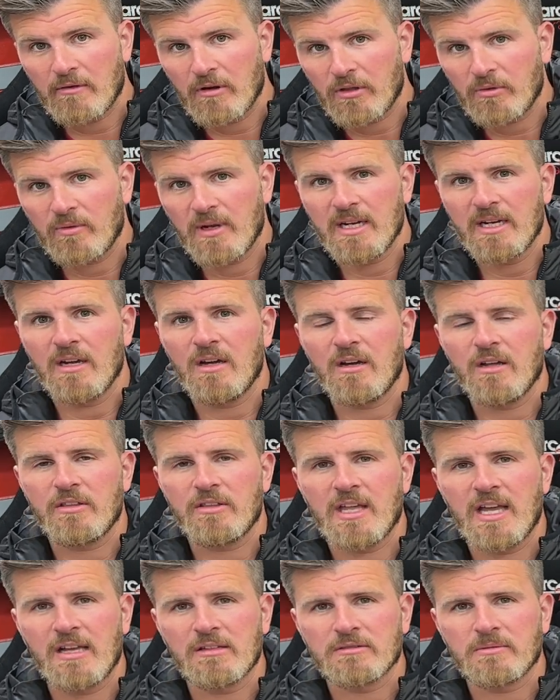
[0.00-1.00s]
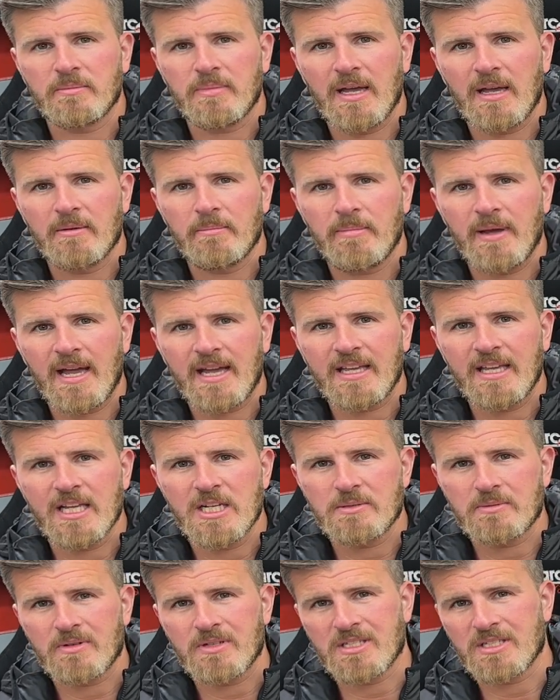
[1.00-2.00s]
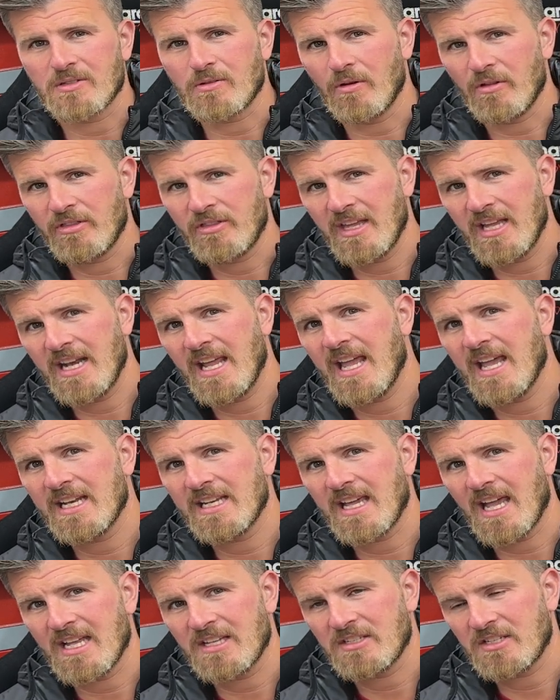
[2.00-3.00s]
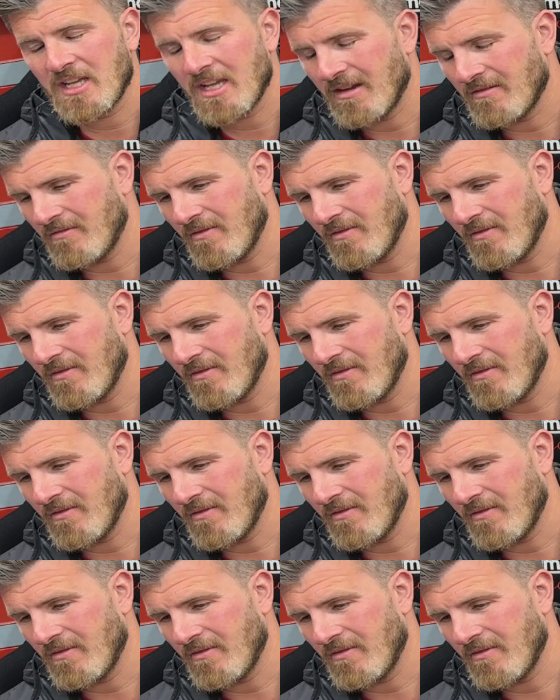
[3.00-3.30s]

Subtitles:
a £3,500 package because it's got thinner head gasket,